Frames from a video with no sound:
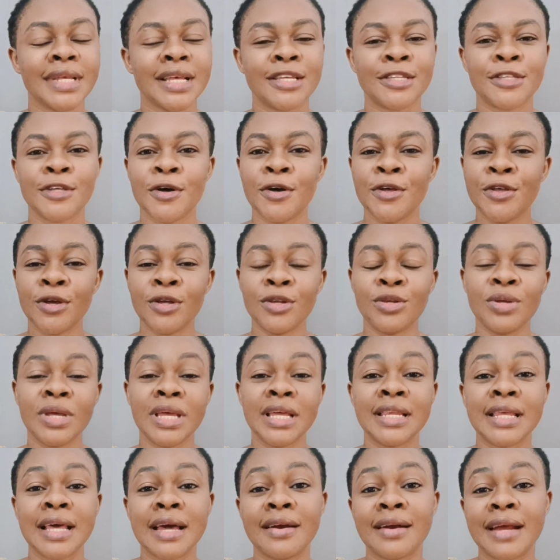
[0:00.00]
So you
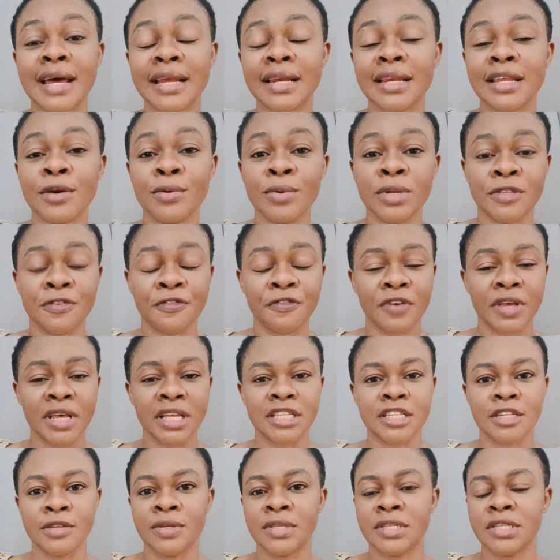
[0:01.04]
doing them rightly with
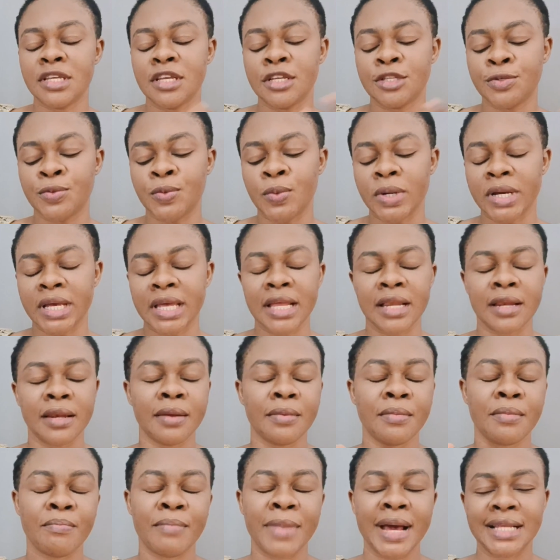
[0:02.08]
faith, you see it working
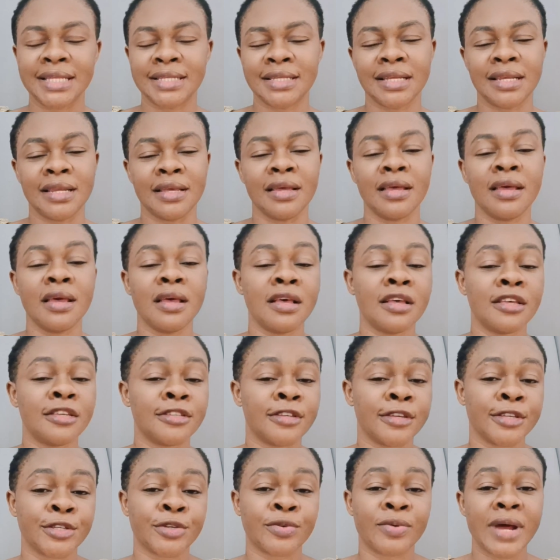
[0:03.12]
mightily.
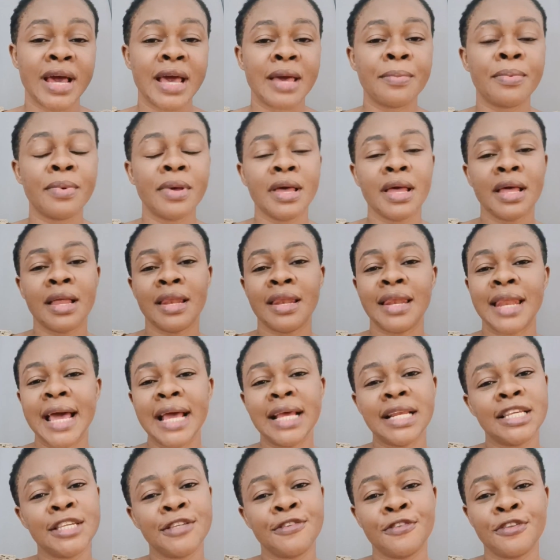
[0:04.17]
Subscribe,
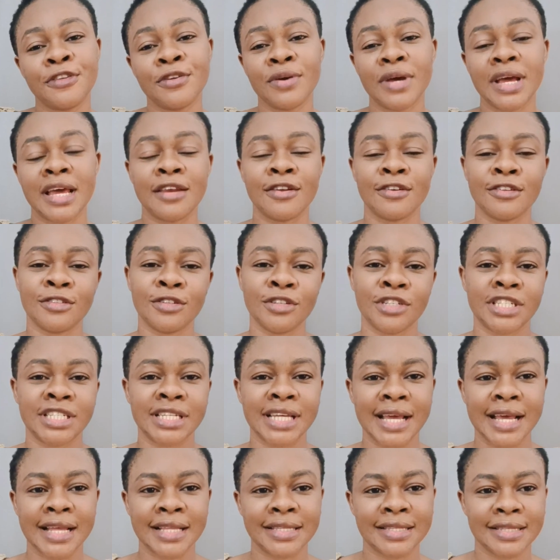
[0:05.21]
like this video, and also
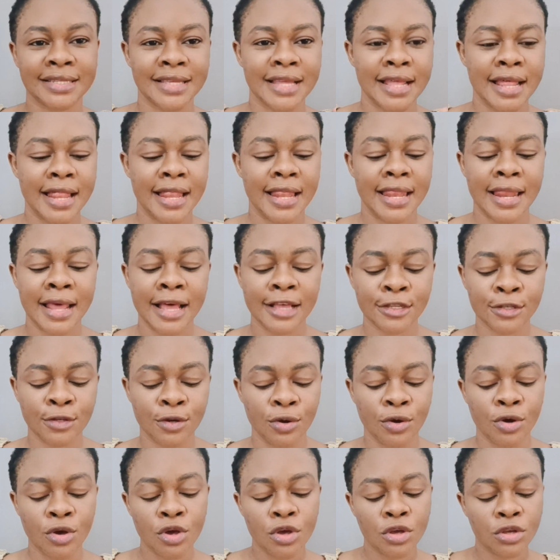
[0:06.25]
share it. Let's
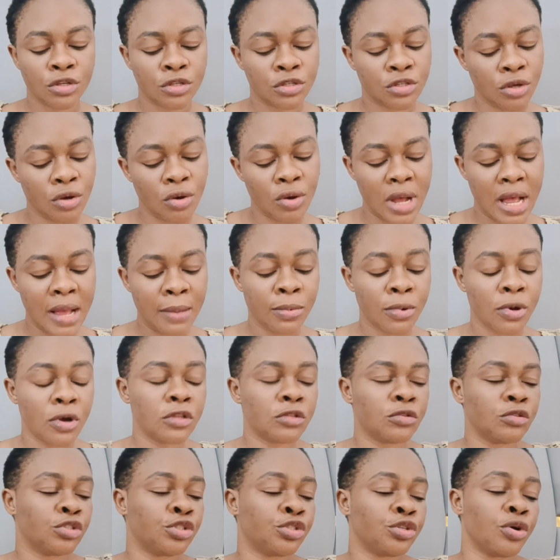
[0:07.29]
go. So I'm
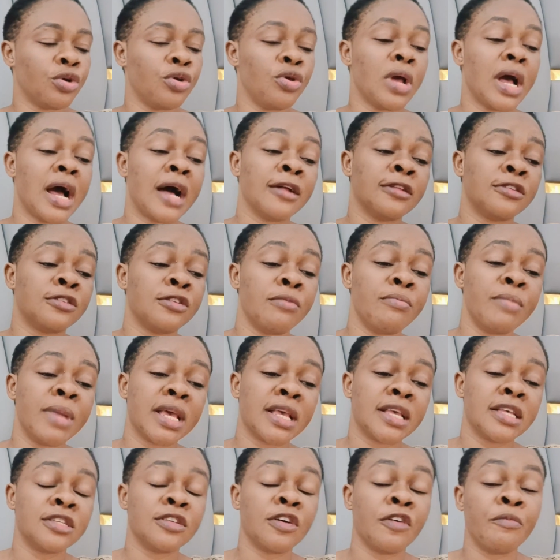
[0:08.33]
going to show you how to
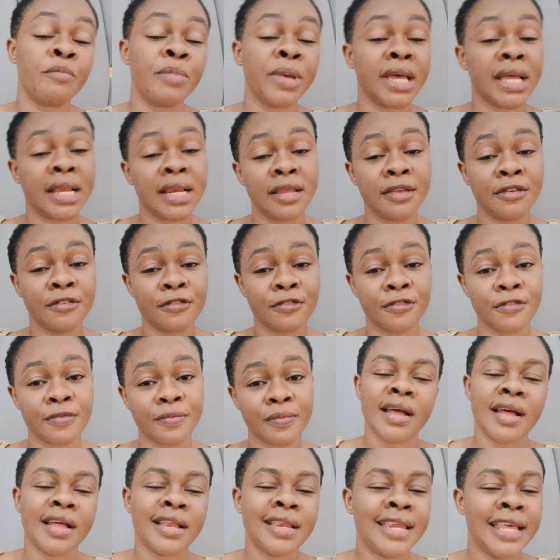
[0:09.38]
make use of bay leaf.
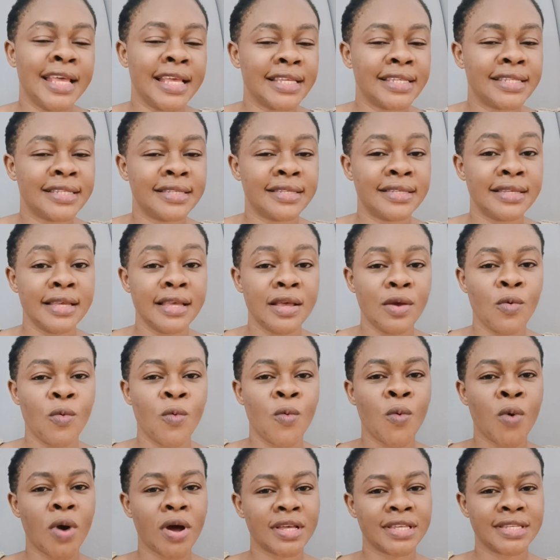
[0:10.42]
This
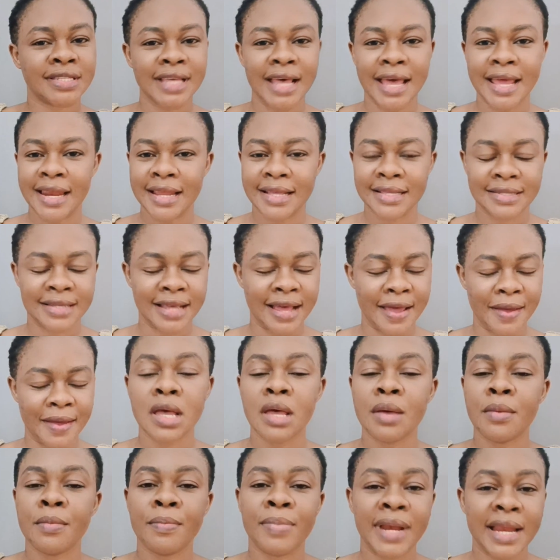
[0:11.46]
works anytime.
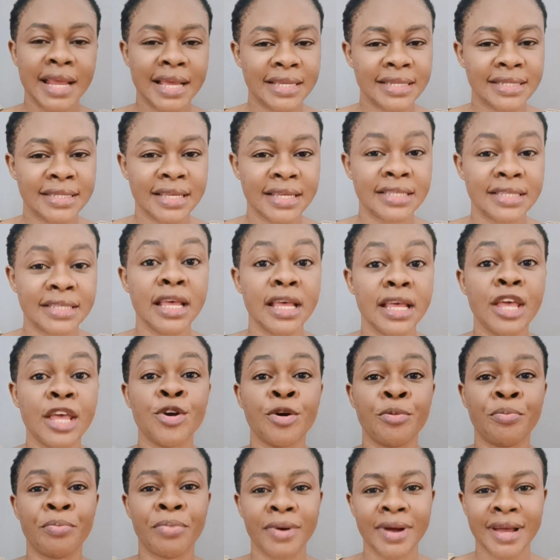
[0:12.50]
Place this in
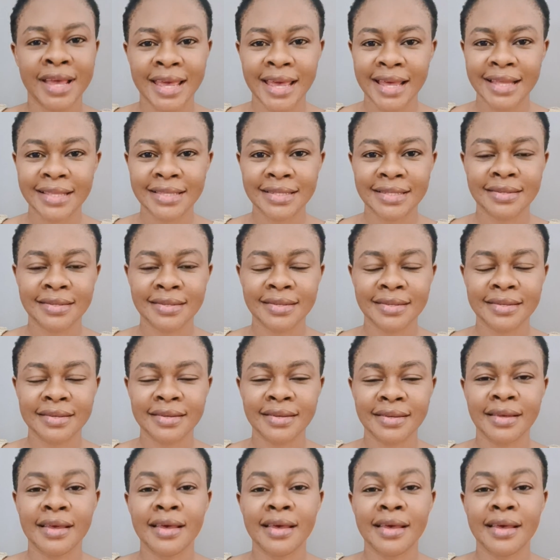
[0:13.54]
your pockets.